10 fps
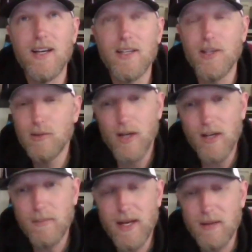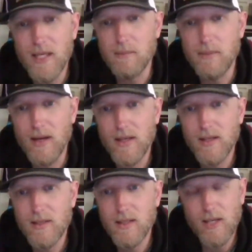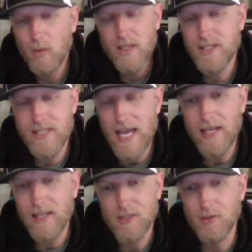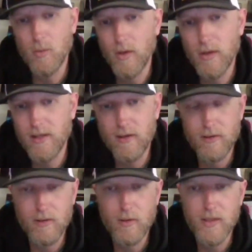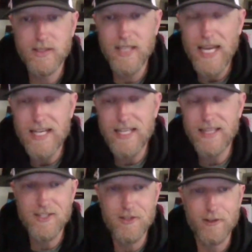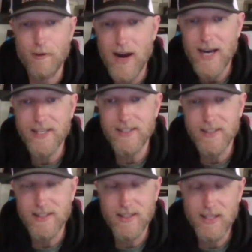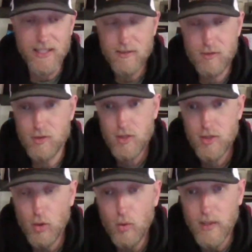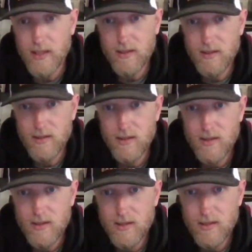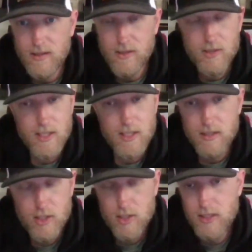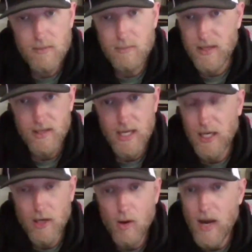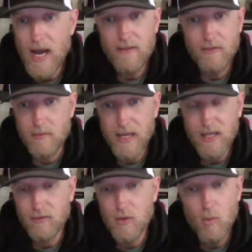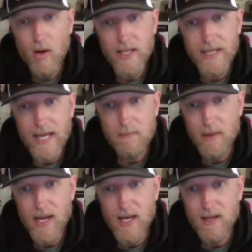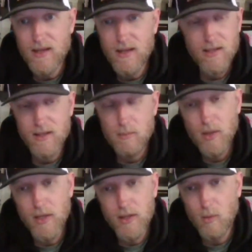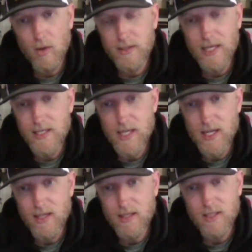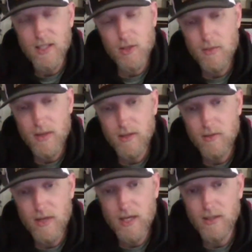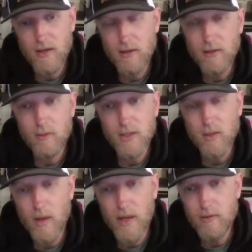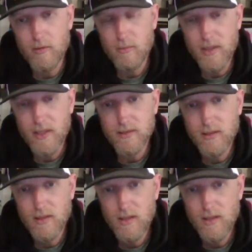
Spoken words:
Don't talk about it, be about it. Like, quit saying that you're working hard or quit saying that you're grinding. Like, just do it. Just zip it and go after it, man. If you want it that bad, then put in the work that it takes. And you nailed it earlier with the weight room piece.